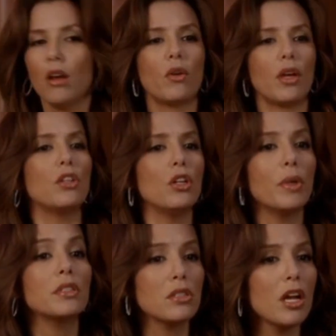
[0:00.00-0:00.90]
Okay, you know
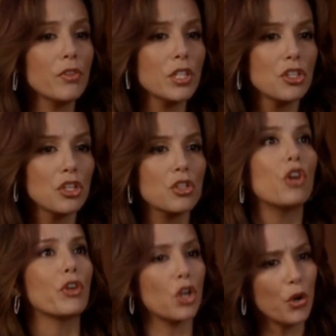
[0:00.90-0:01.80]
what? This conversation is
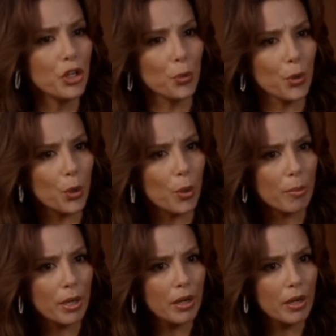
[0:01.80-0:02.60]
over. Go to your room.